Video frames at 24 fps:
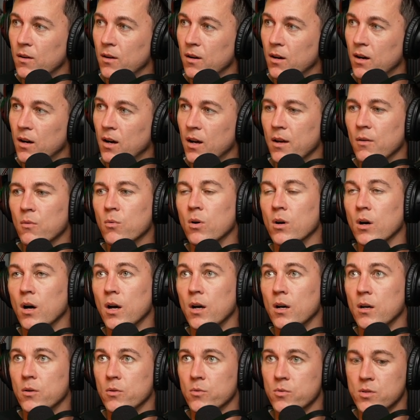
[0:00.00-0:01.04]
Uh,
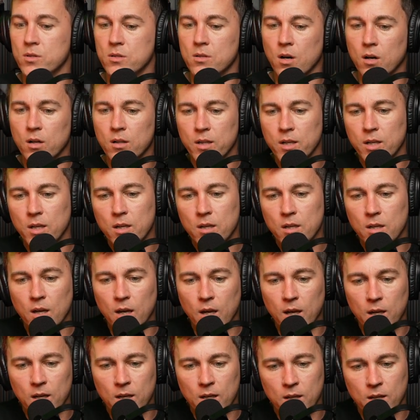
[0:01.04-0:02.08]
uh, it was DALL-E,
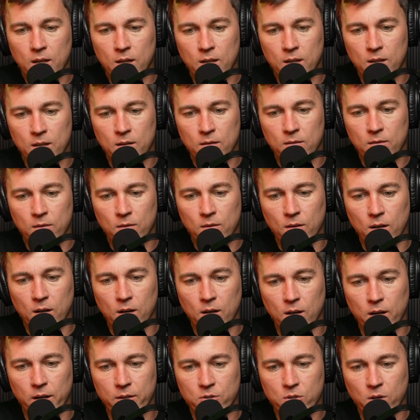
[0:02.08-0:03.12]
and
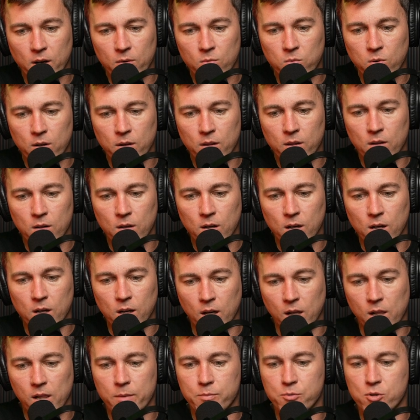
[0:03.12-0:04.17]
uh, I tried one of their uh,
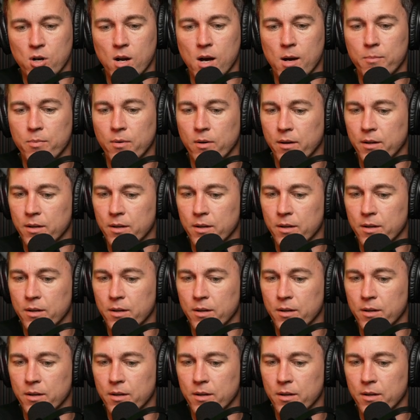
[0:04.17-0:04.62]
ClipDrop.